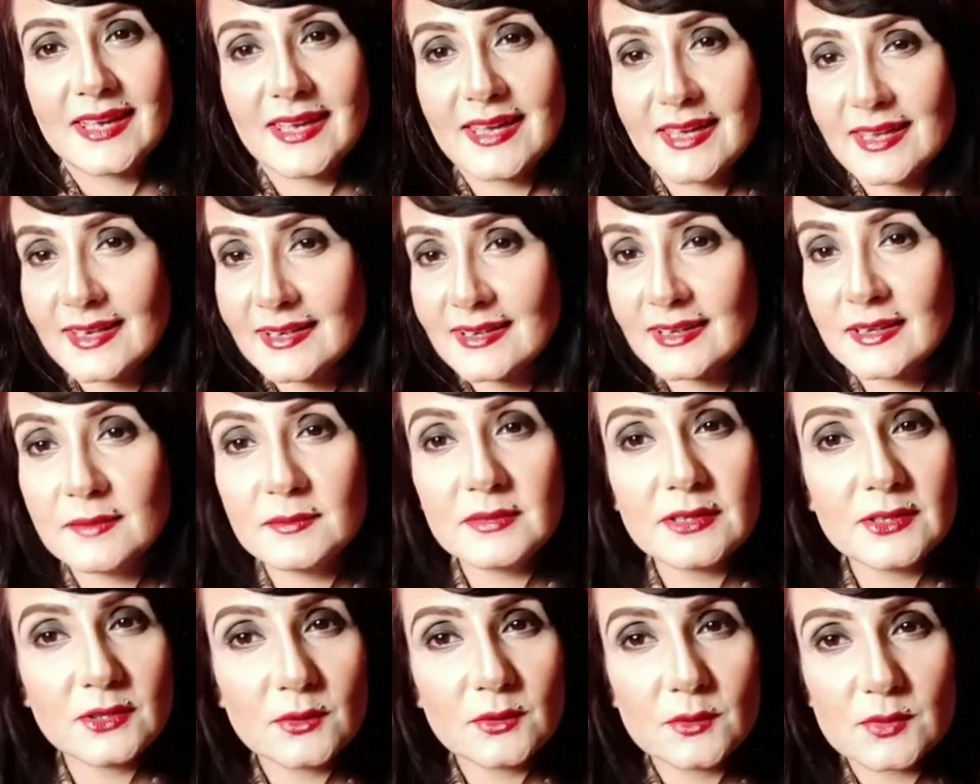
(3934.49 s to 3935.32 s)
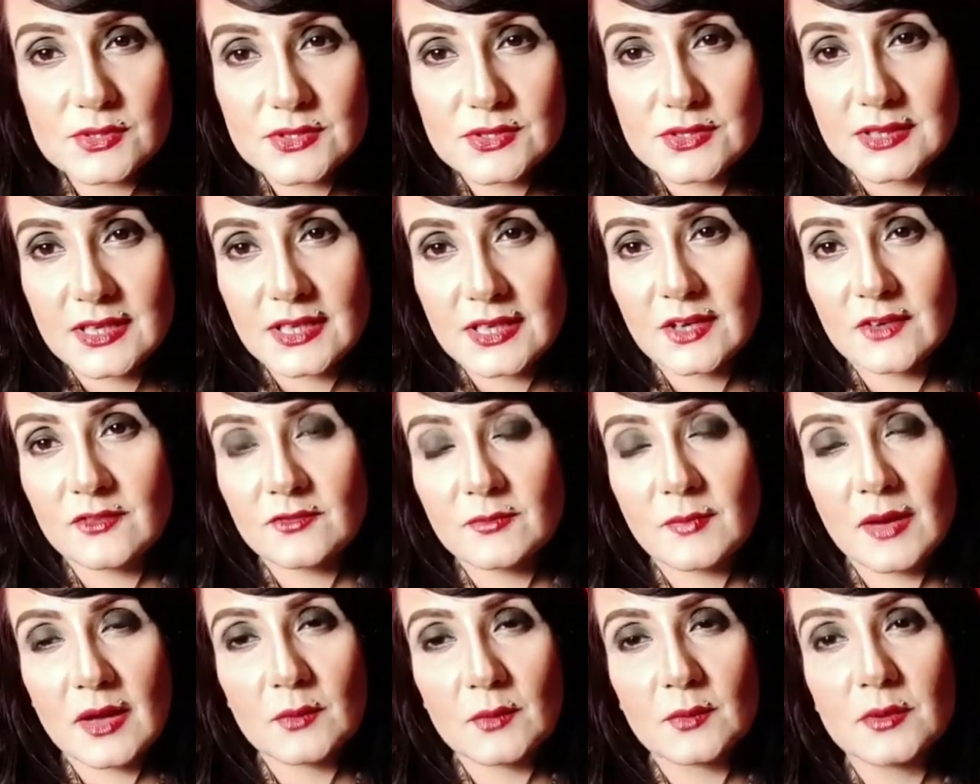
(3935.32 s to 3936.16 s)
And let me know what you think of
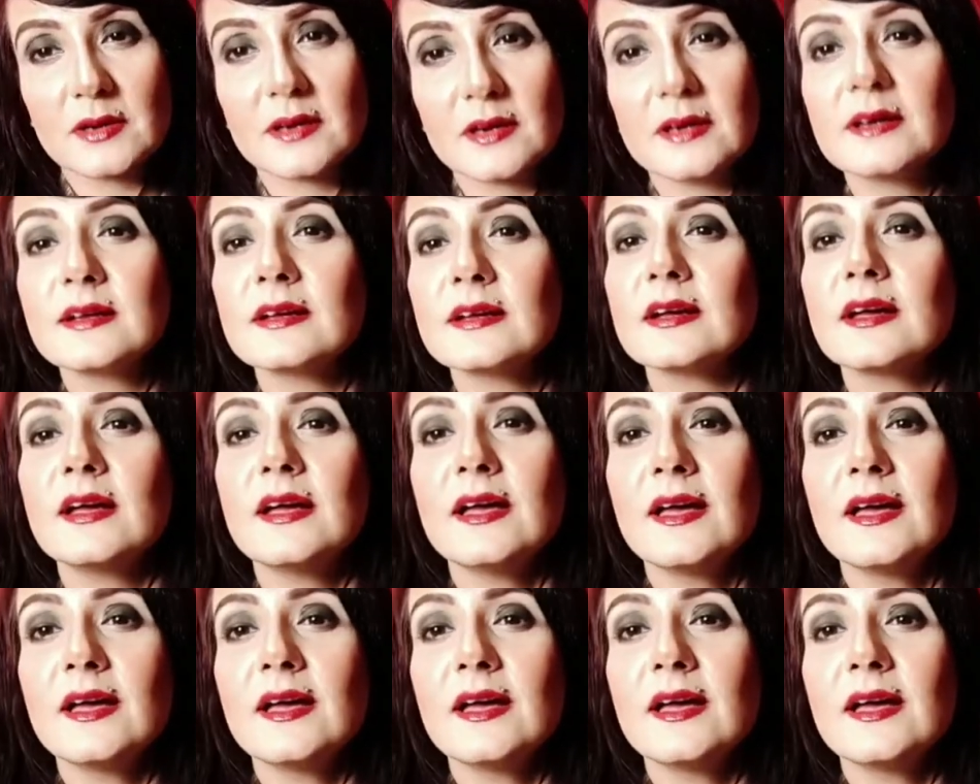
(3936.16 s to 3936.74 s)
my work